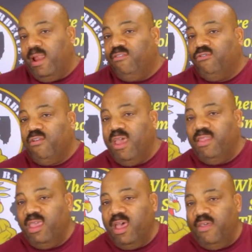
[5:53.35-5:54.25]
all right, let's
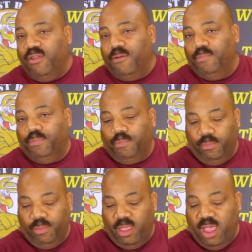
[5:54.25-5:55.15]
try the other
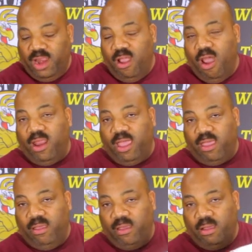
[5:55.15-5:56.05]
honey
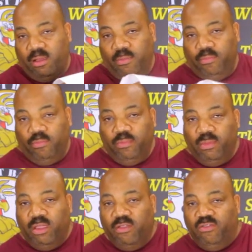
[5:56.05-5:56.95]
garlic
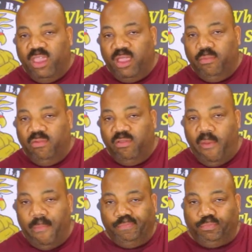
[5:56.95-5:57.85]
chicken.
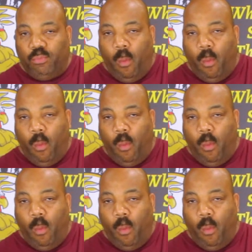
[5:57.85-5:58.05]
So,